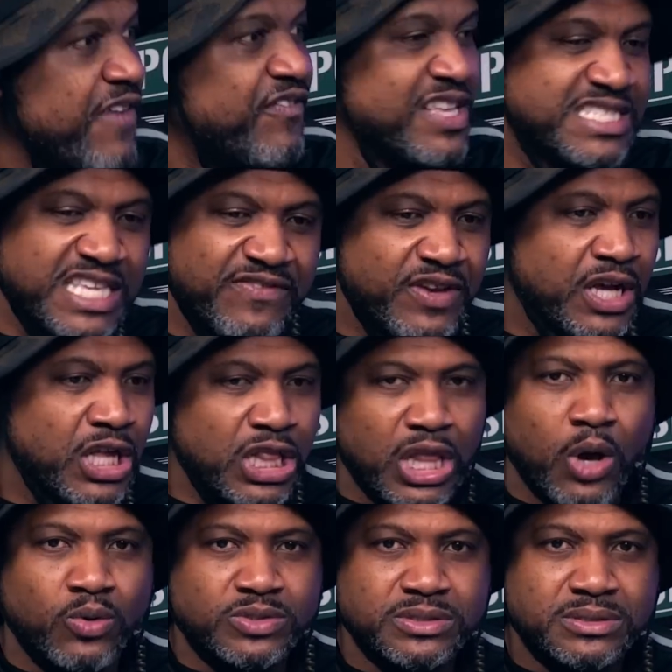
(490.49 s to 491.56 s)
If it's even
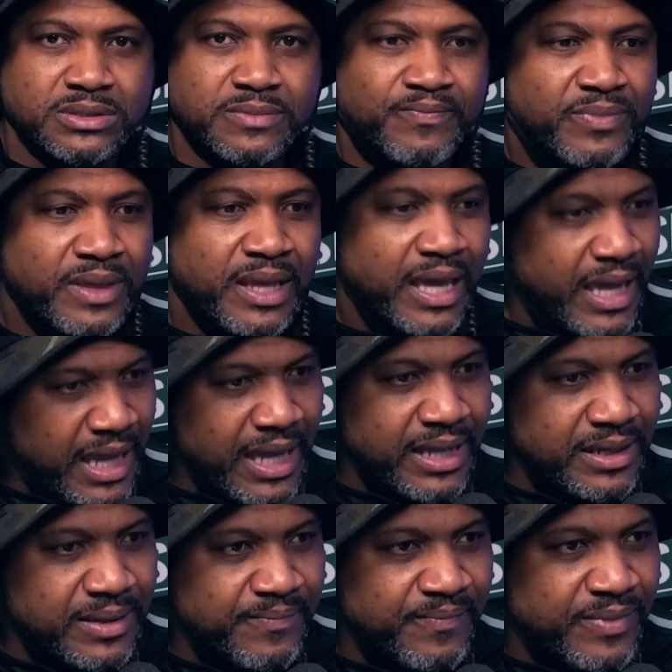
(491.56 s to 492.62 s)
close.
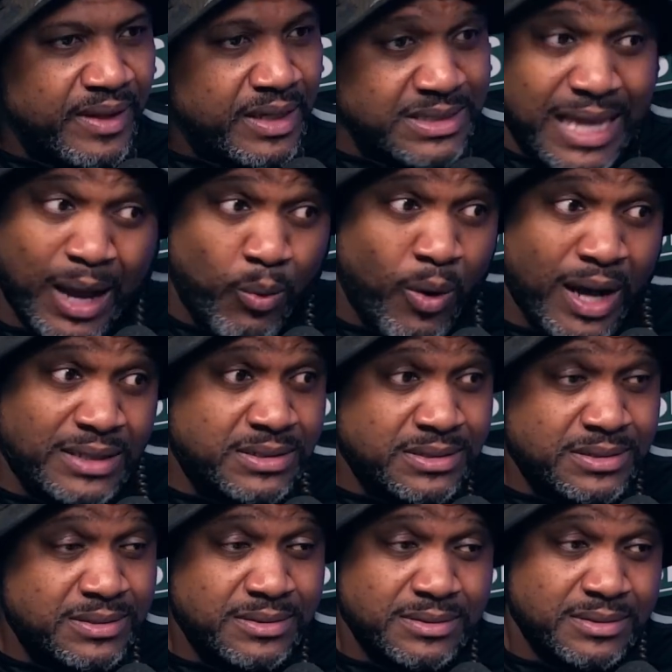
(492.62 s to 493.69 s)
And because I
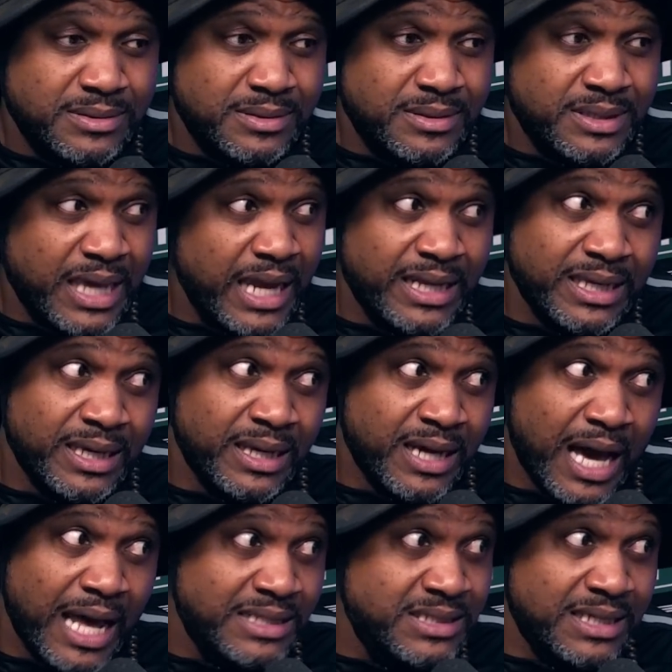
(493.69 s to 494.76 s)
watched KD in
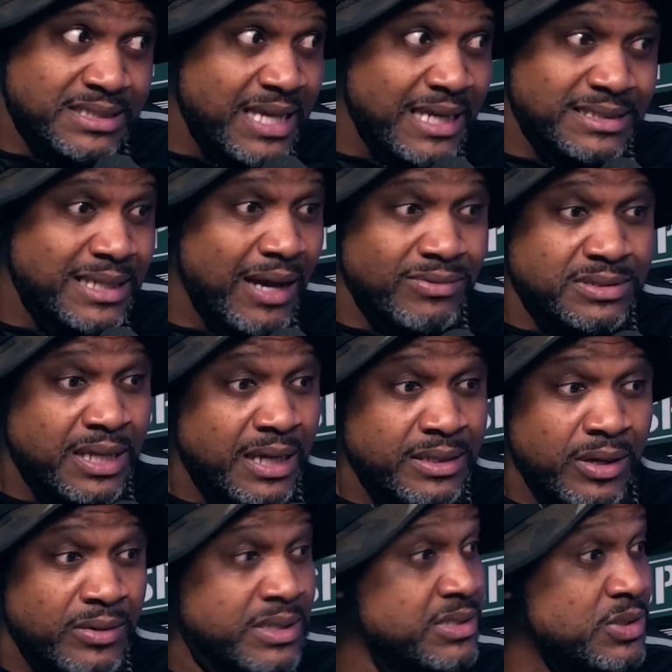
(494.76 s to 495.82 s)
college at Texas, I was
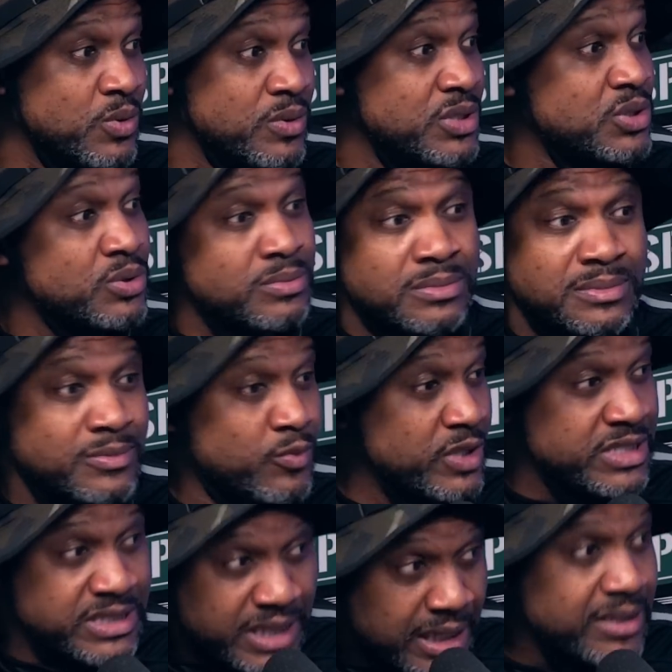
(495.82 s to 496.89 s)
like, yo, this dude is
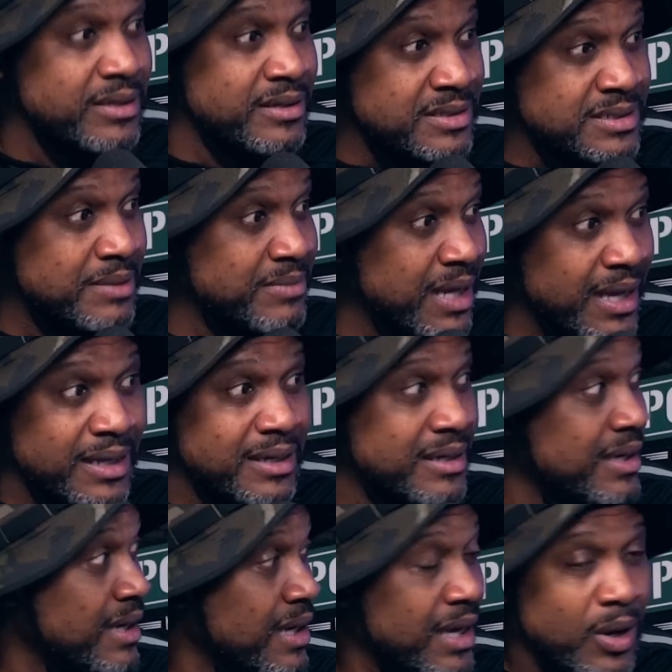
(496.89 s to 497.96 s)
ridiculous. I'm like,
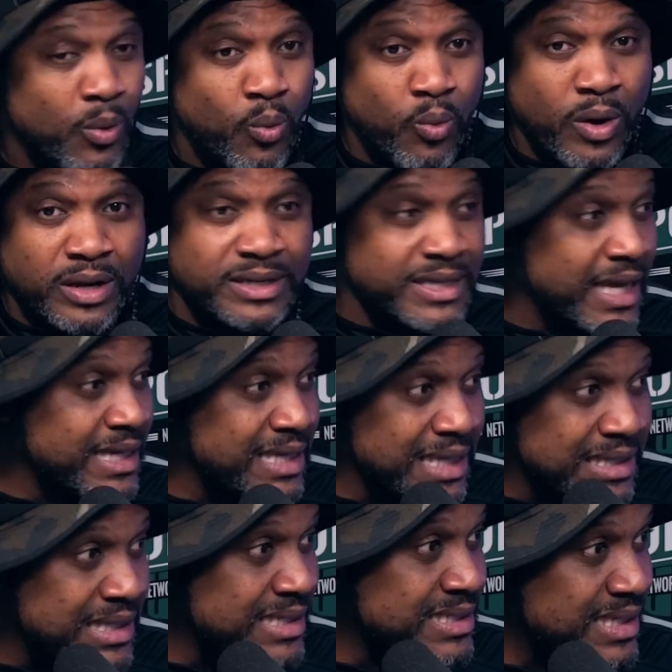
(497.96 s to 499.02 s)
where did they
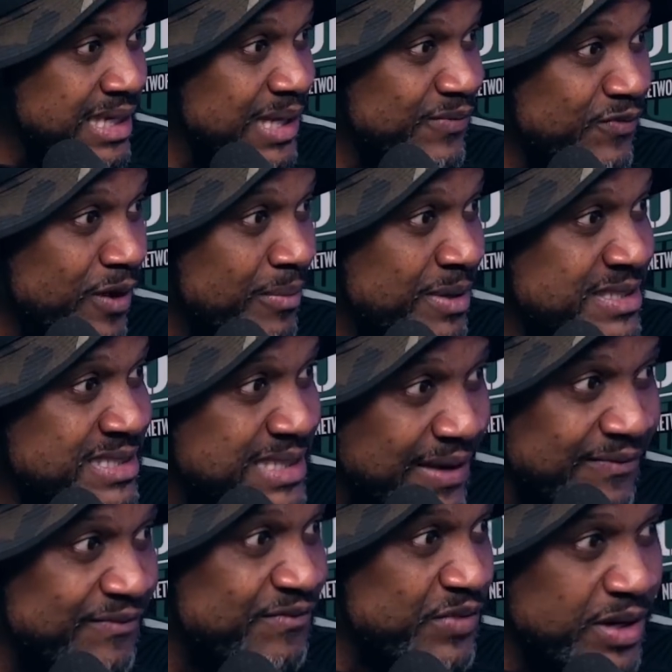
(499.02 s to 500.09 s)
get this kid from? A
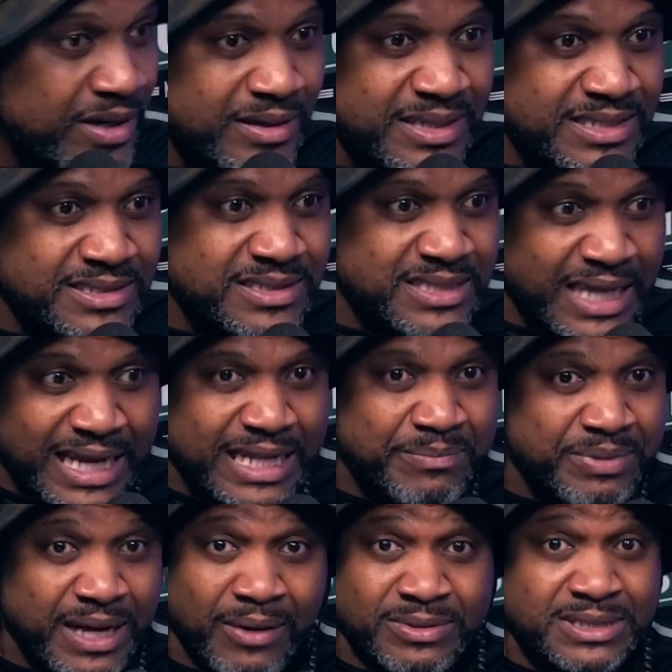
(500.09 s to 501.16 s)
7-footer. He's
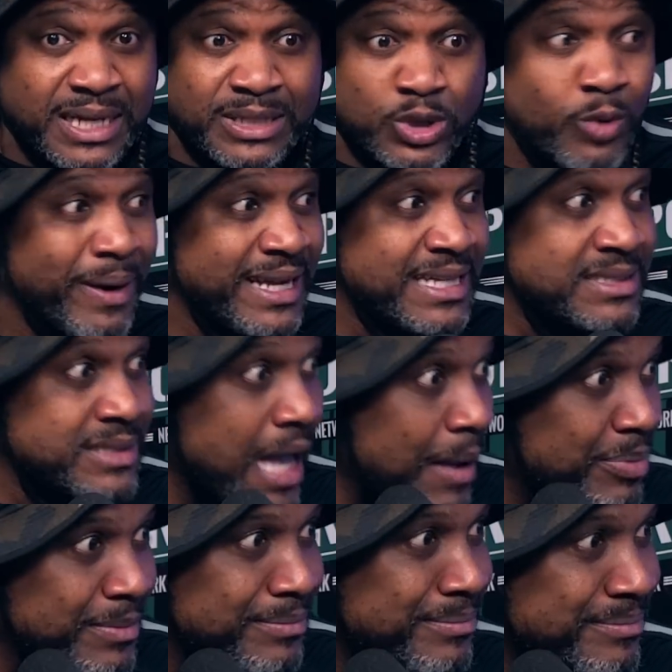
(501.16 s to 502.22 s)
skinny, but I was like, nobody can
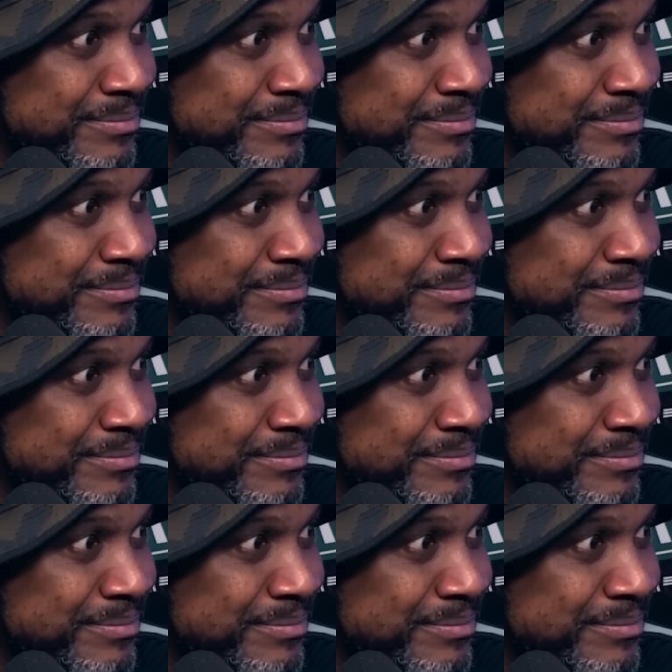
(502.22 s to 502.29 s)
stop him.